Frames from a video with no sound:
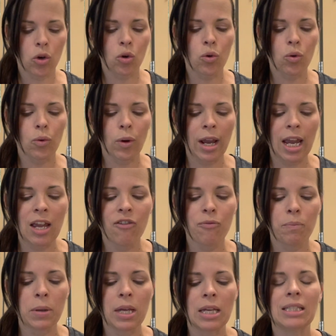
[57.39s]
crave
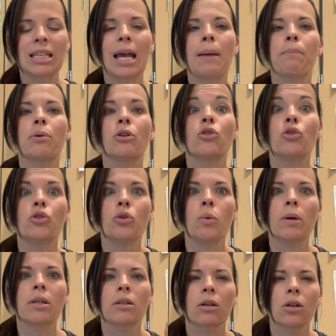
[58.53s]
peace and pursue
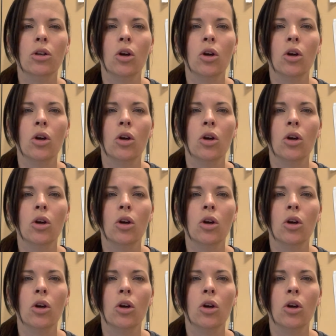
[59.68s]
it.